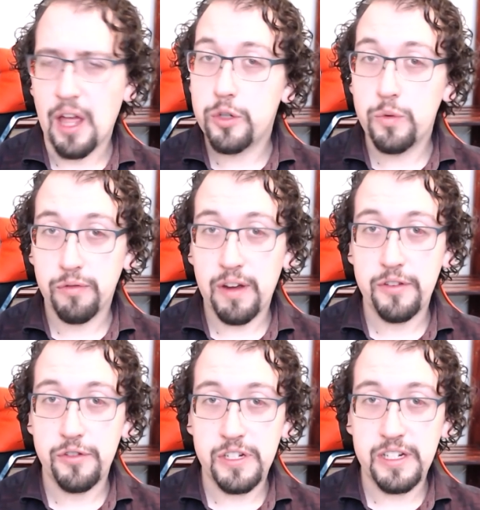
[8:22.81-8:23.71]
2 with
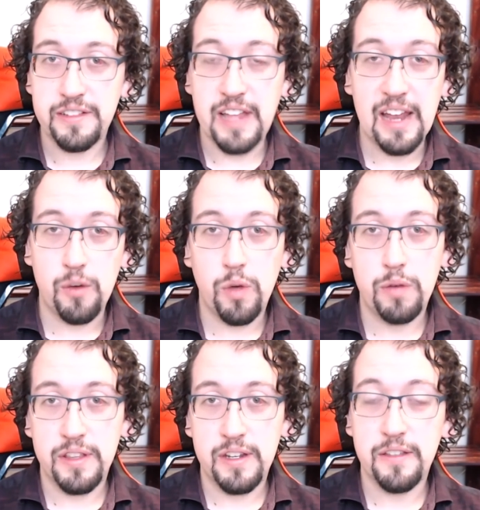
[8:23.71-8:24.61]
refugees and 1
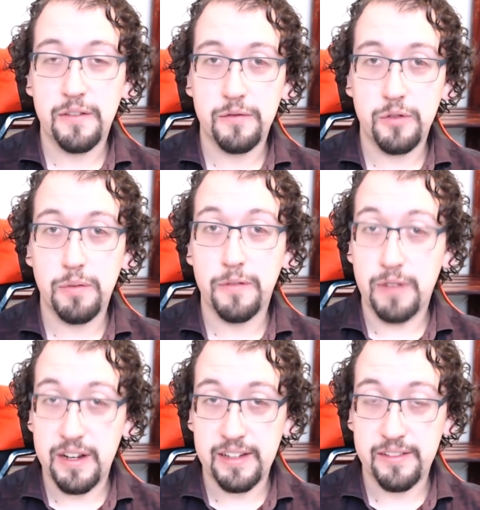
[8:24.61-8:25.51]
with another group of
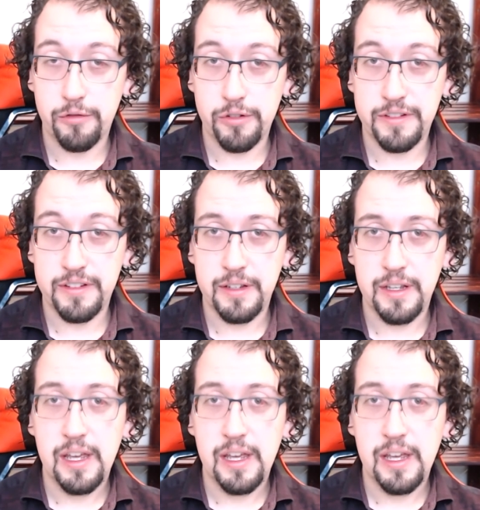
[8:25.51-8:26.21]
friendly soldiers.